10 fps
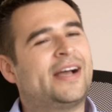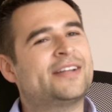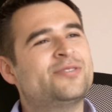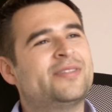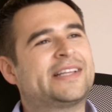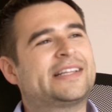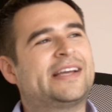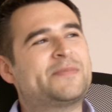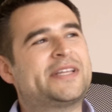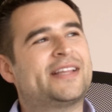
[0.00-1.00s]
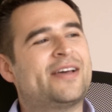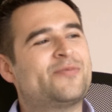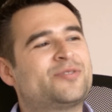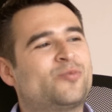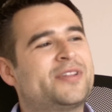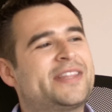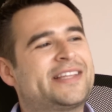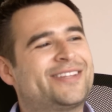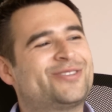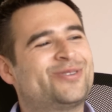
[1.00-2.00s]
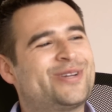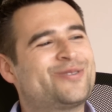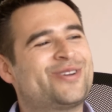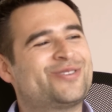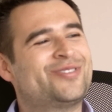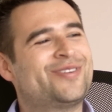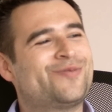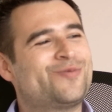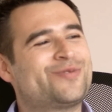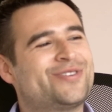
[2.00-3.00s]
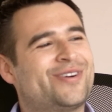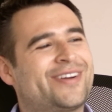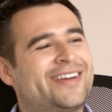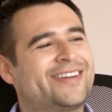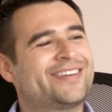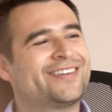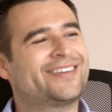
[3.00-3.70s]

I do think, that was one thing that stood out yesterday when we were talking.